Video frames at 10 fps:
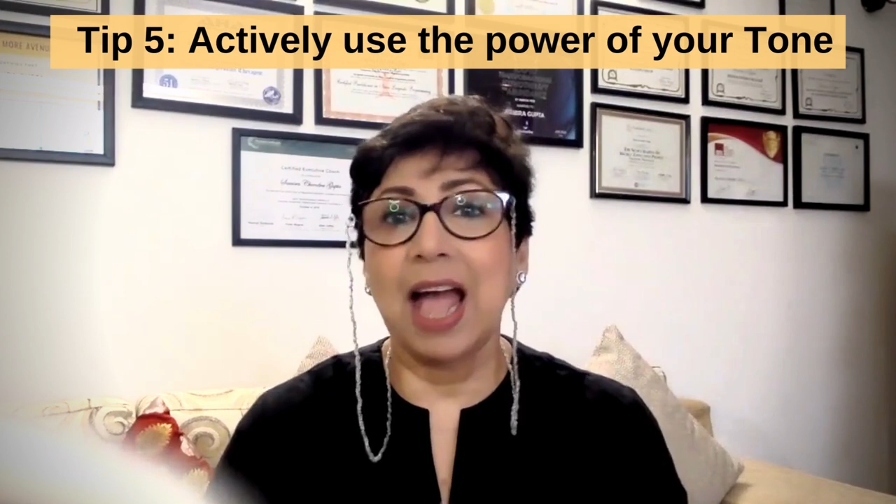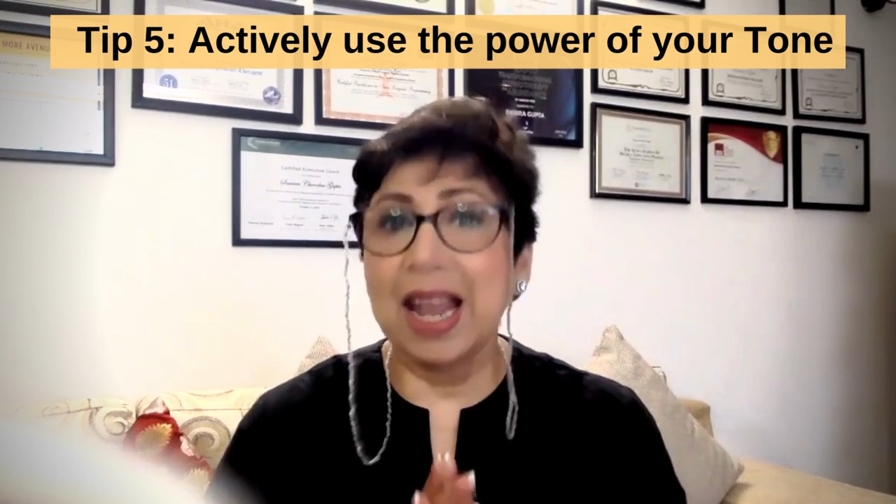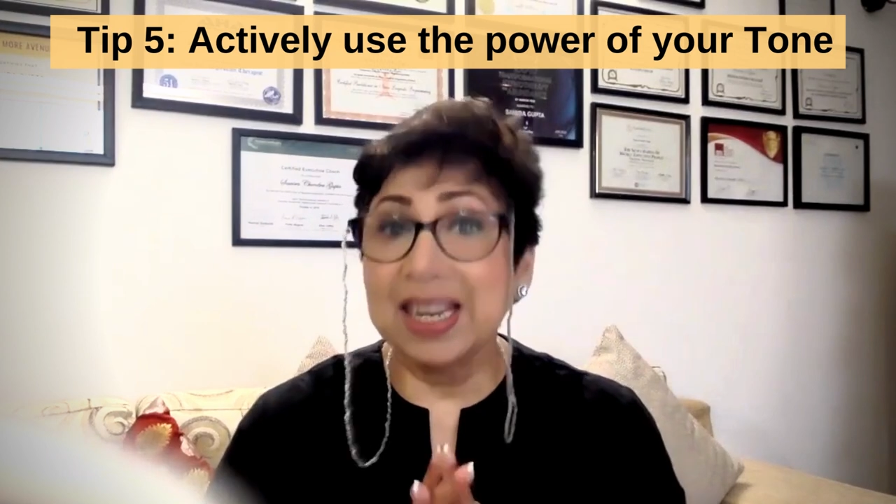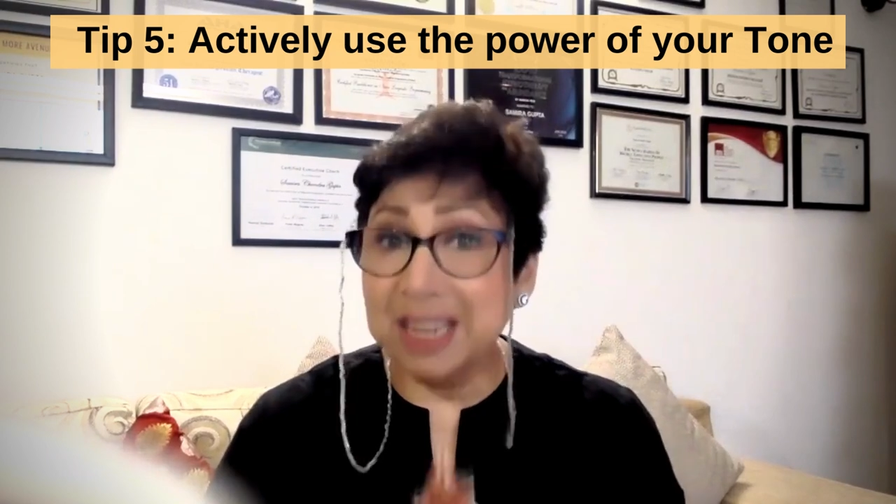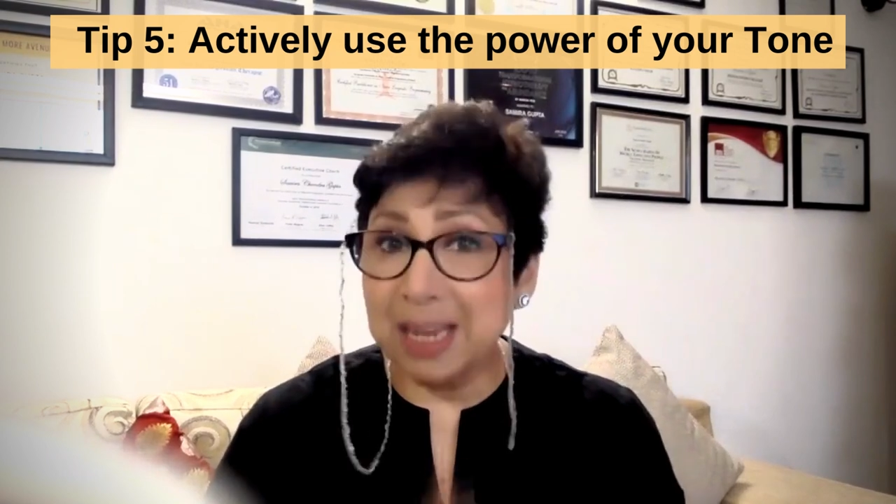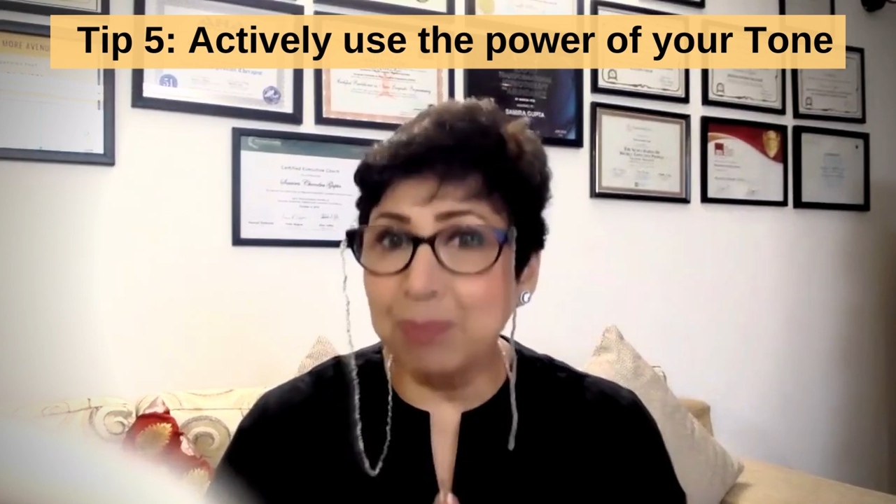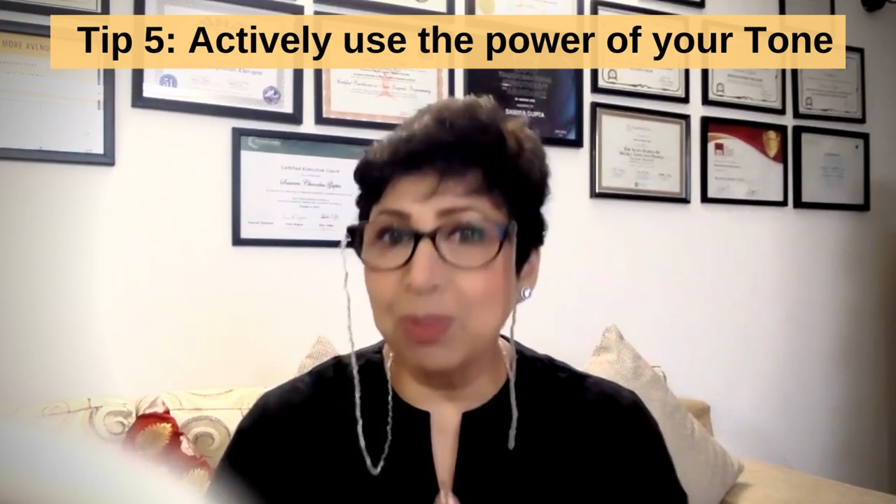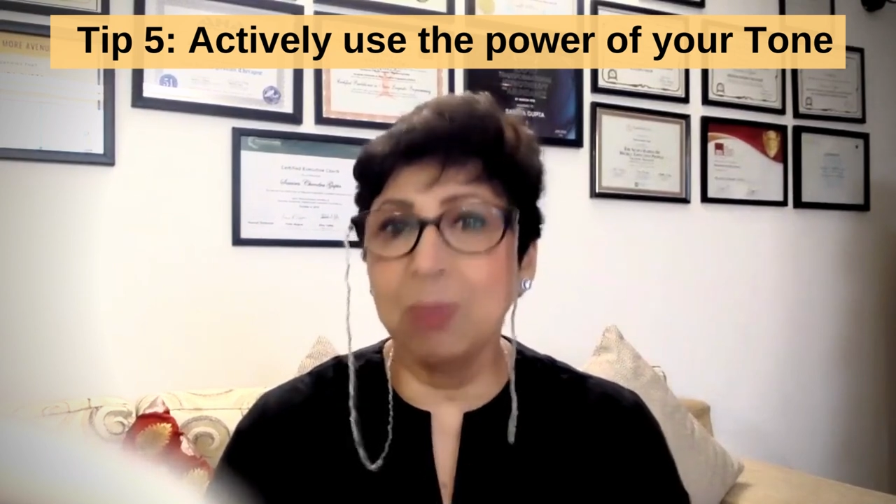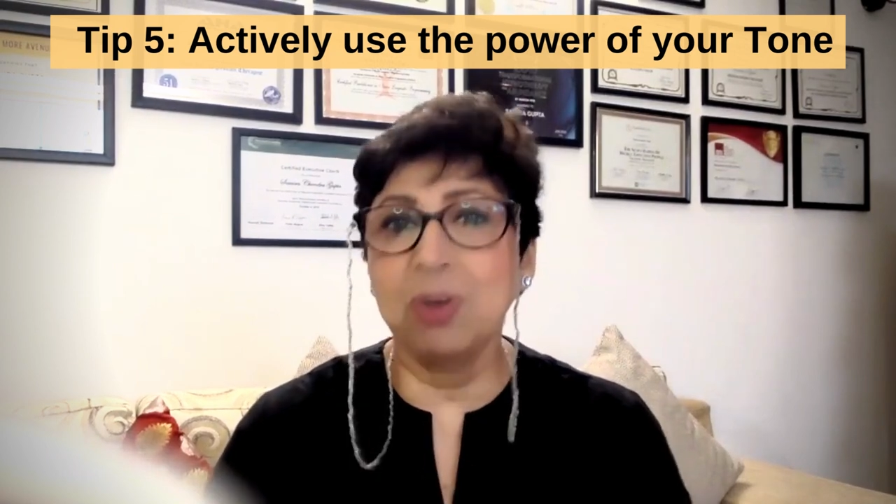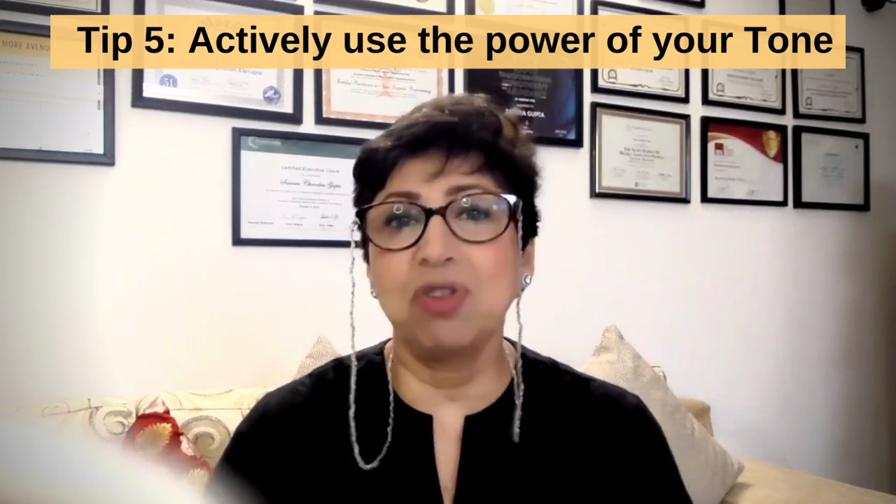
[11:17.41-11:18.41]
and keep
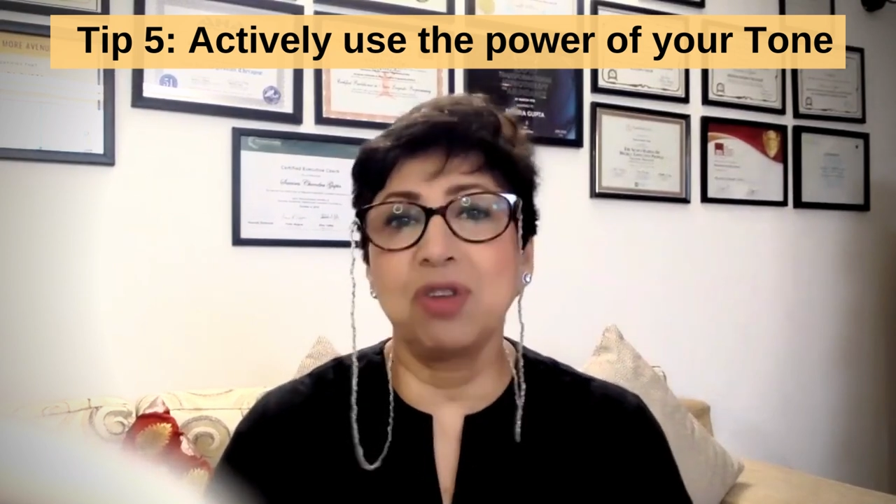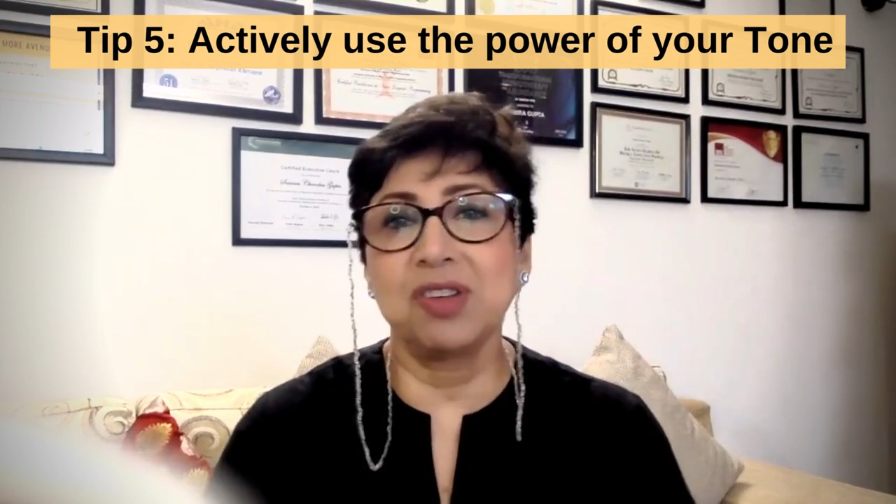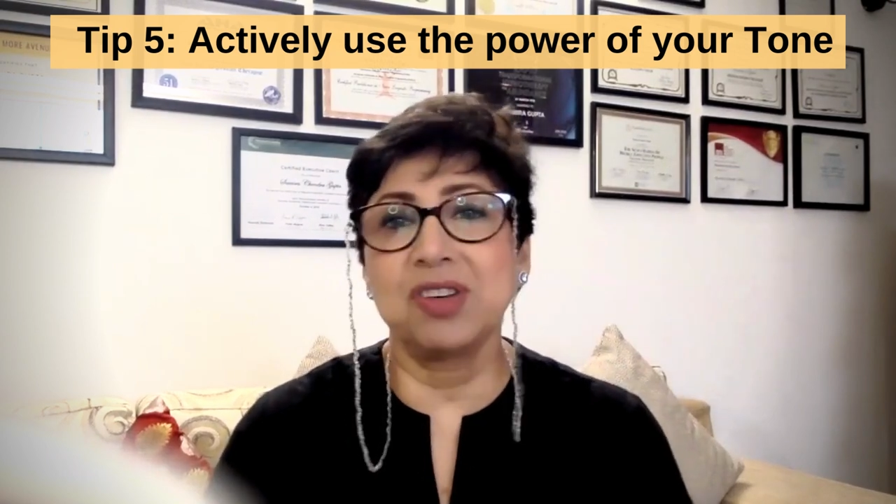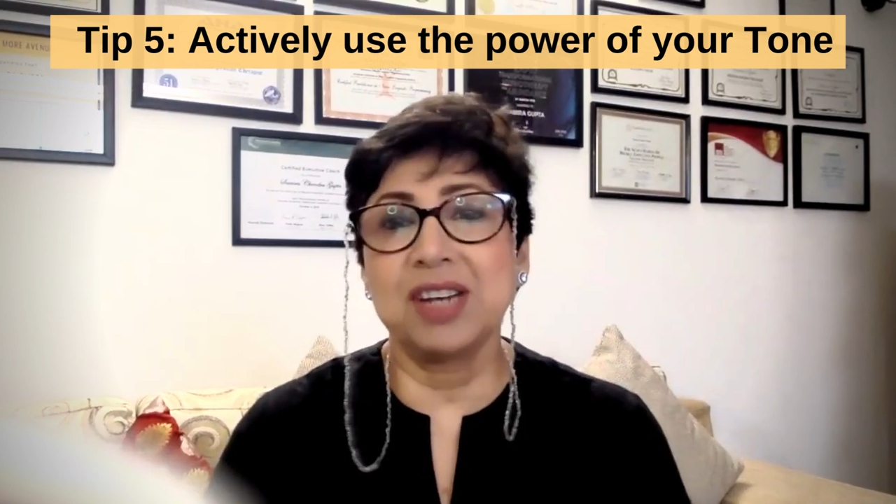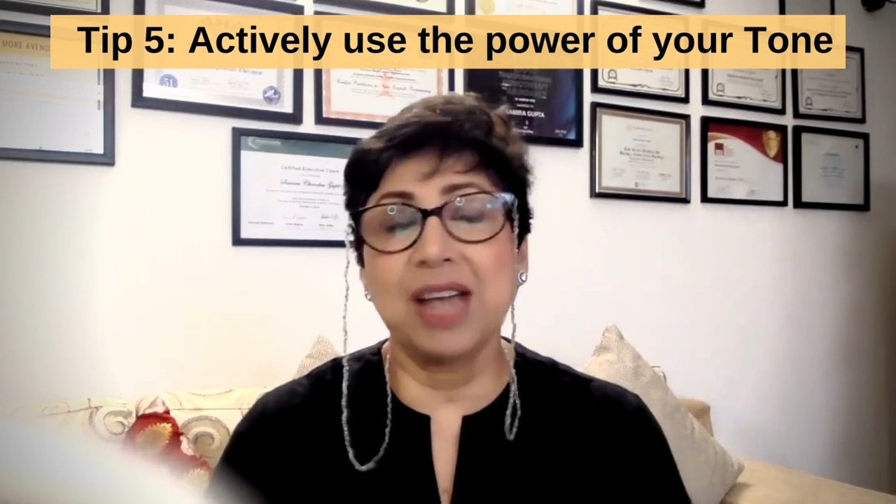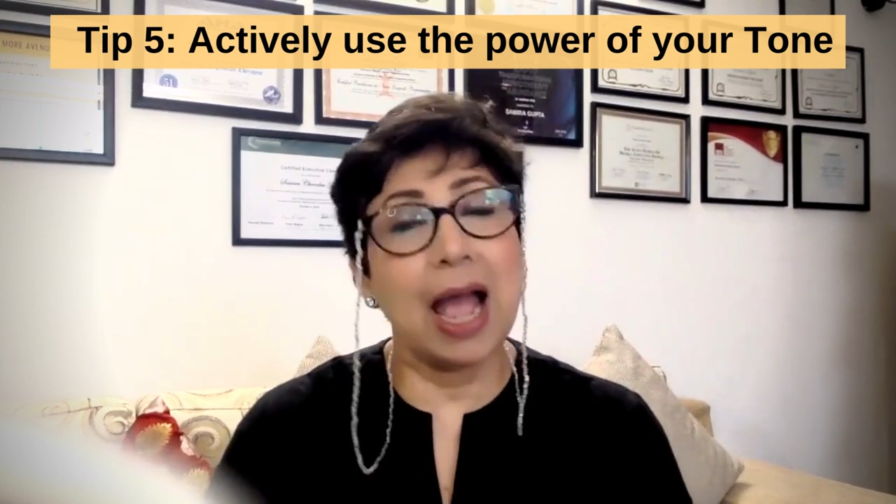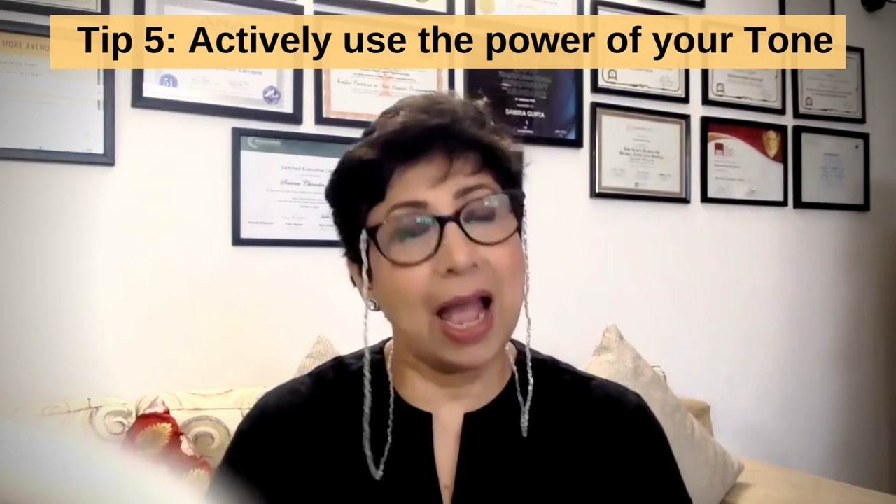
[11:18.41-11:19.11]
them interested